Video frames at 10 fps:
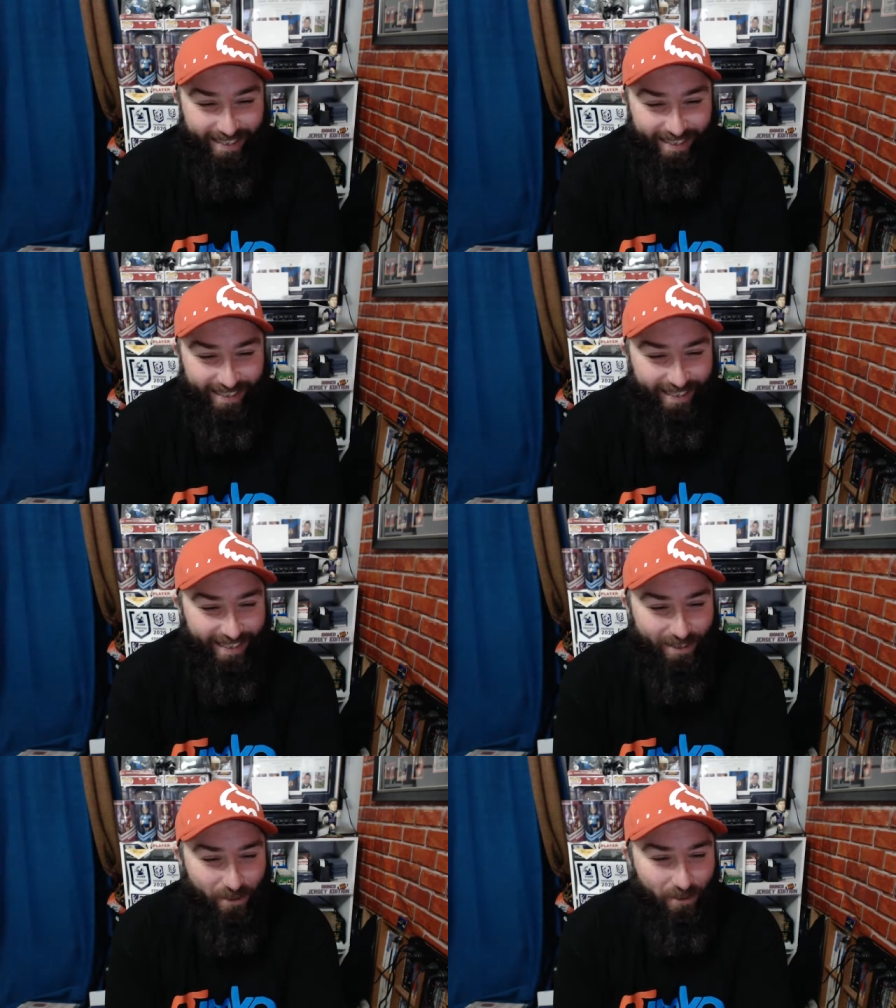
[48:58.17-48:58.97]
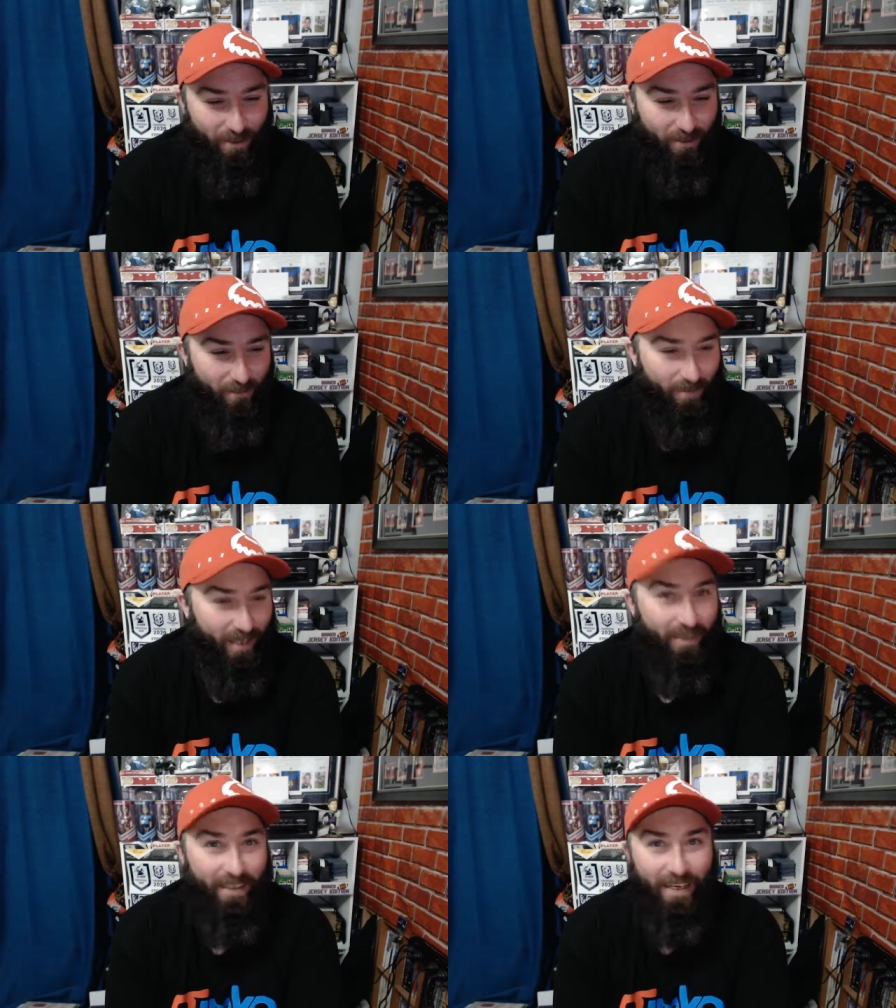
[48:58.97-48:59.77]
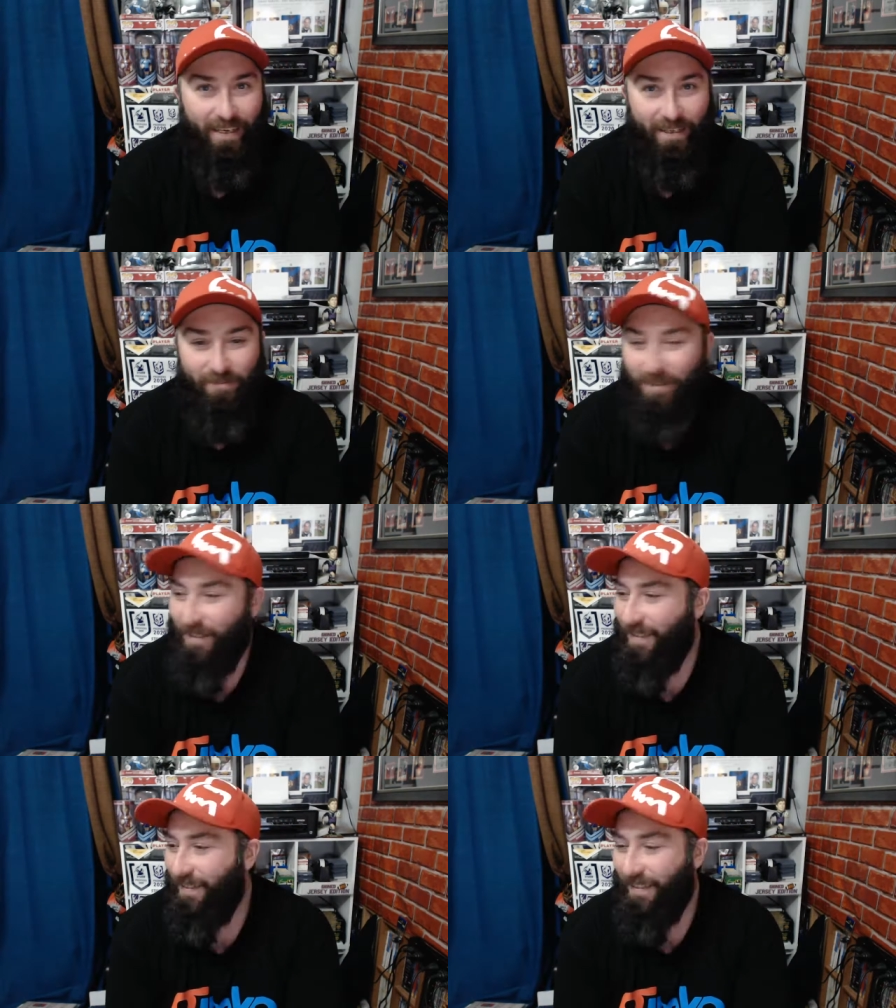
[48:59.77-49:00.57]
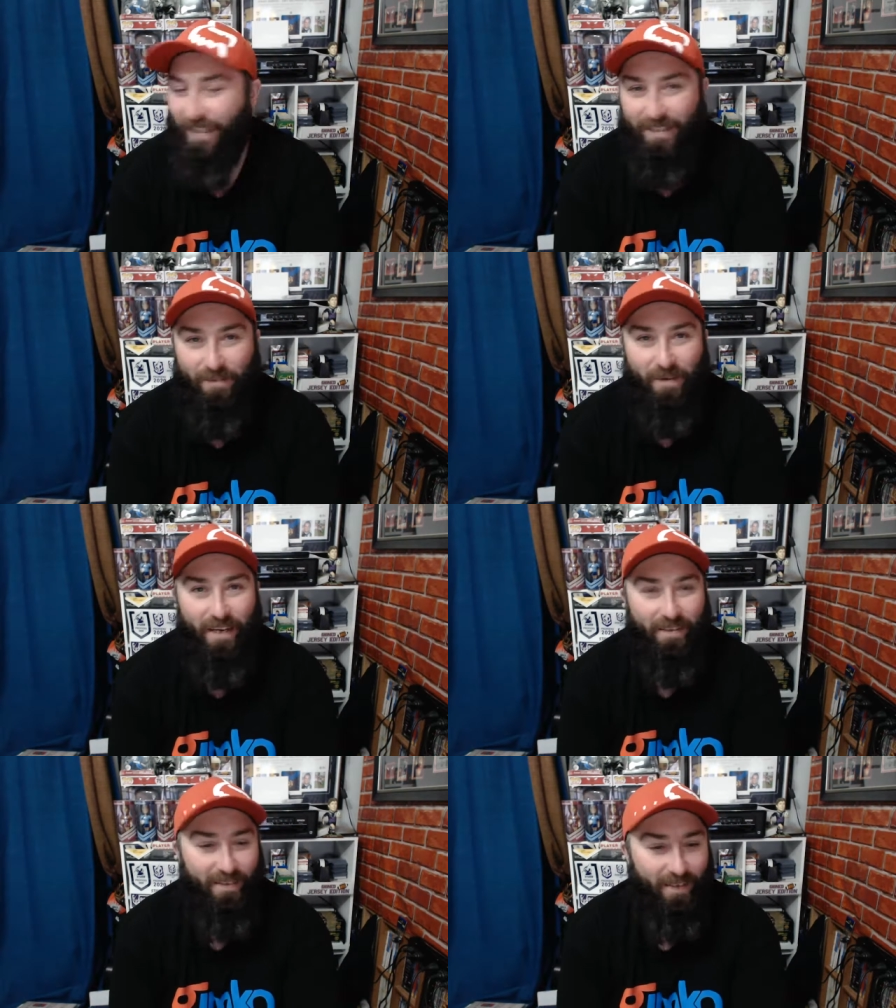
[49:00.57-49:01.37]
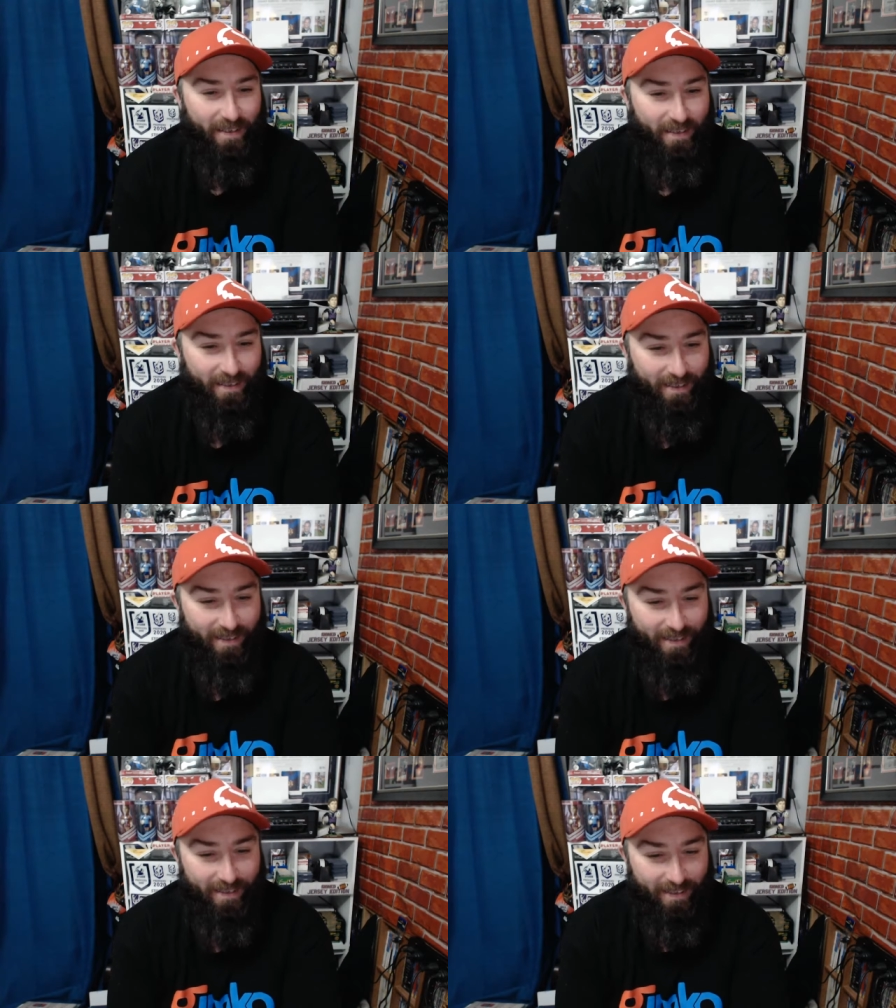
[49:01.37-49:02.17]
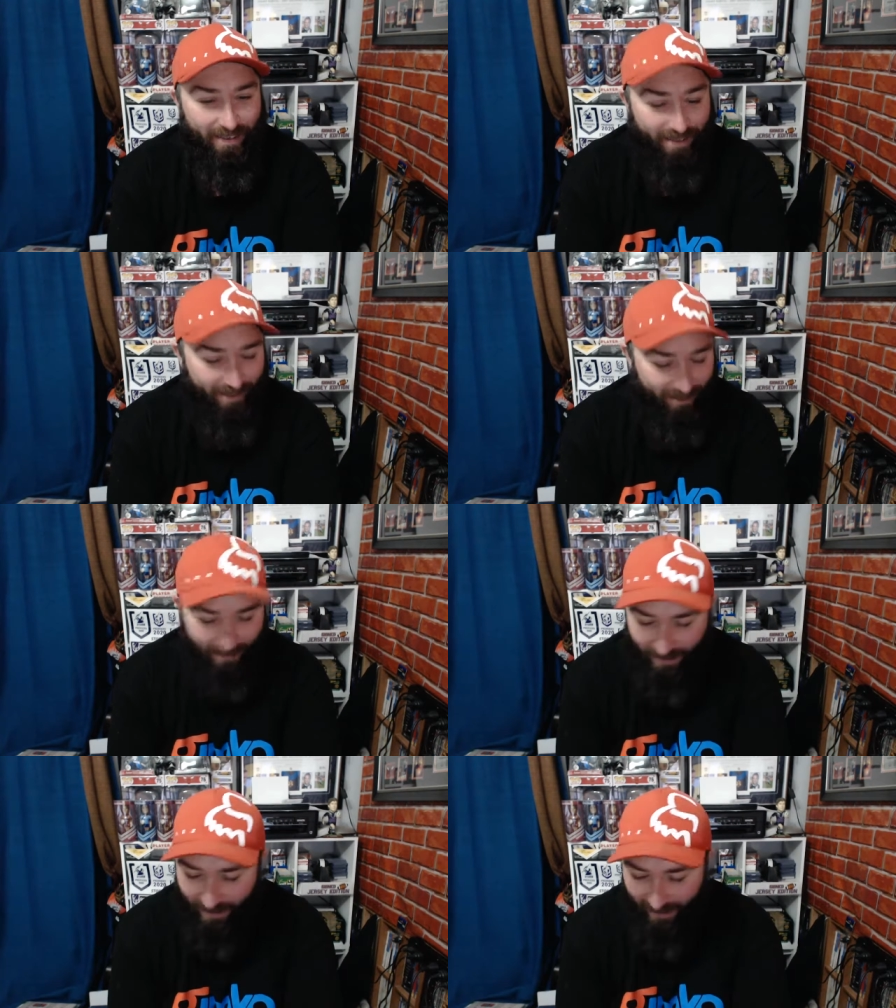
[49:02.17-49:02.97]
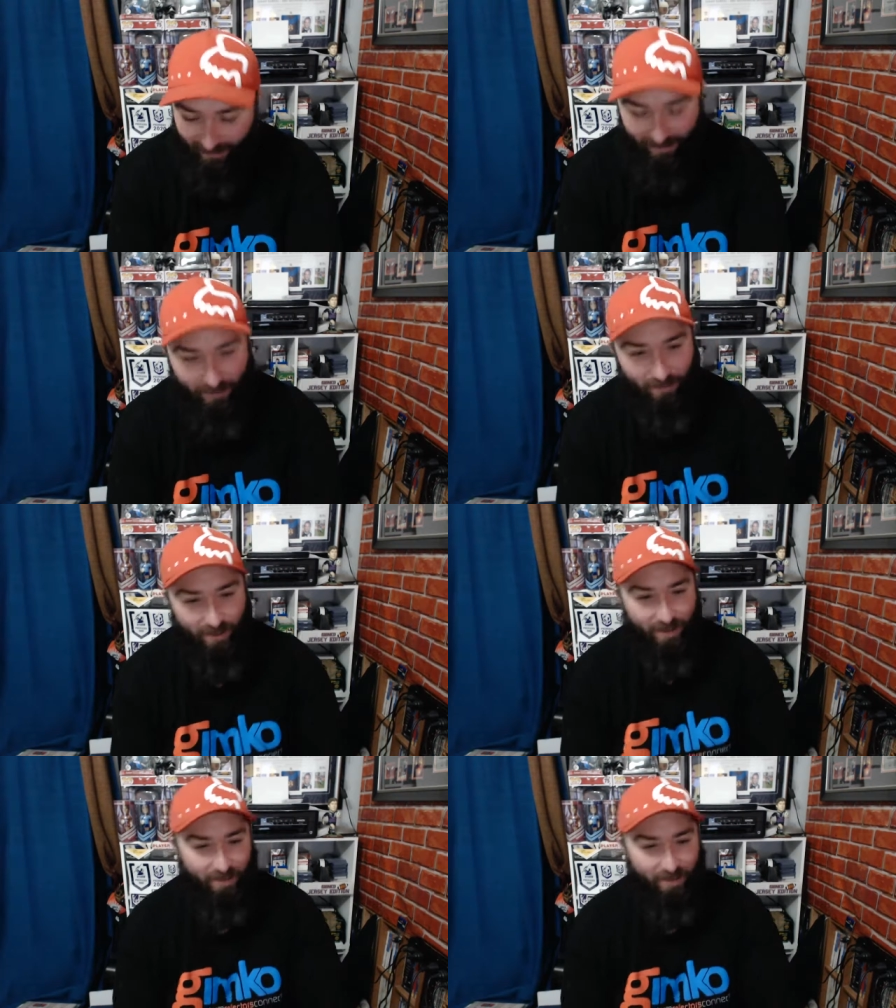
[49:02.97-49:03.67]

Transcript: Yeah, it's all all fun and games. That's the main thing. Just like doing the